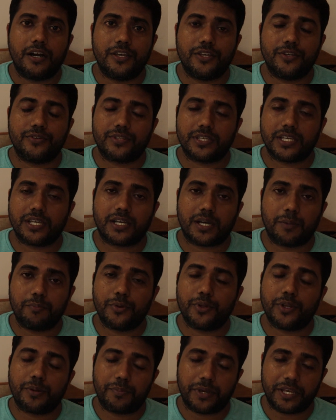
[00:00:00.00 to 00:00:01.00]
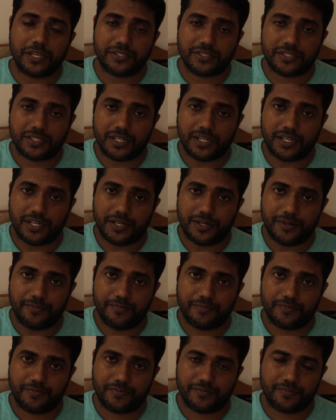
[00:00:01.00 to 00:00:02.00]
using a computer-based
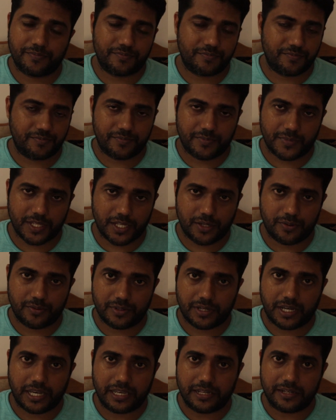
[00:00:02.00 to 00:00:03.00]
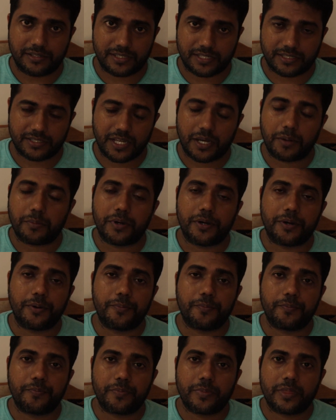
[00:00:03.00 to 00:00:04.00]
IELTS exam.
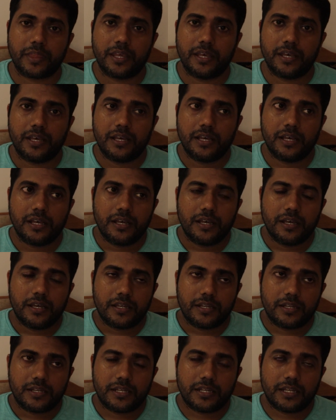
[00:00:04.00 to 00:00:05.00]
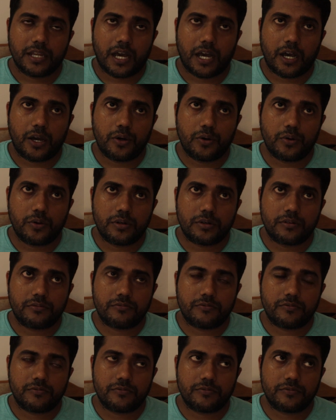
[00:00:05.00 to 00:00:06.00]

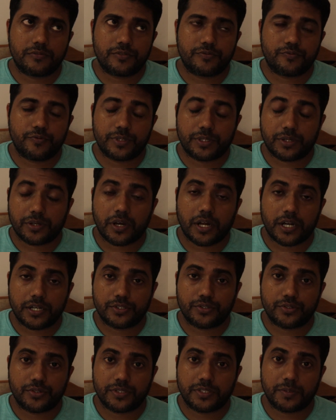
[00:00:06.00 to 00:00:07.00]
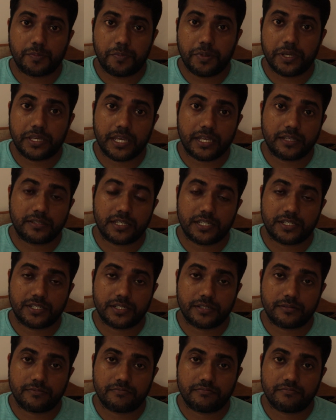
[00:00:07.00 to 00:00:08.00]
Now, with regards to the speaking
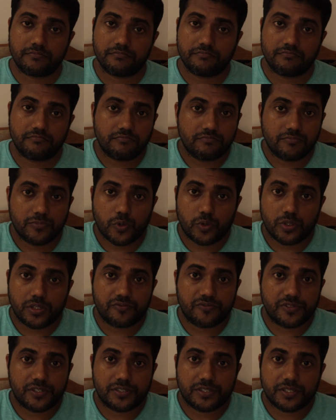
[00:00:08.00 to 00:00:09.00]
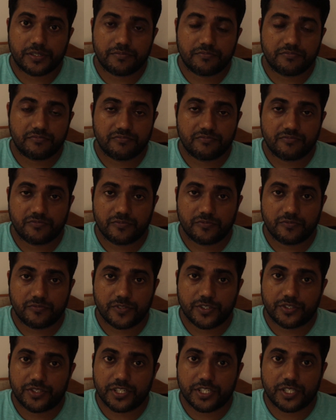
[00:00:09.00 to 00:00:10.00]
session, no difference.
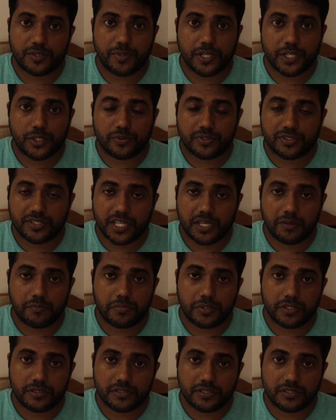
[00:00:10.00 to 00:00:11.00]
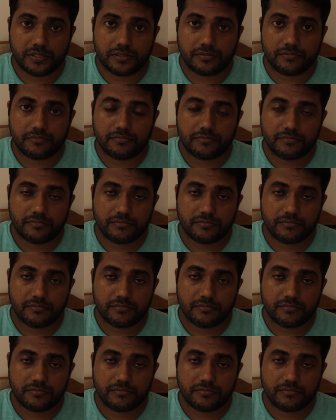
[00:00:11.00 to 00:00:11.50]
We still speak to a same person.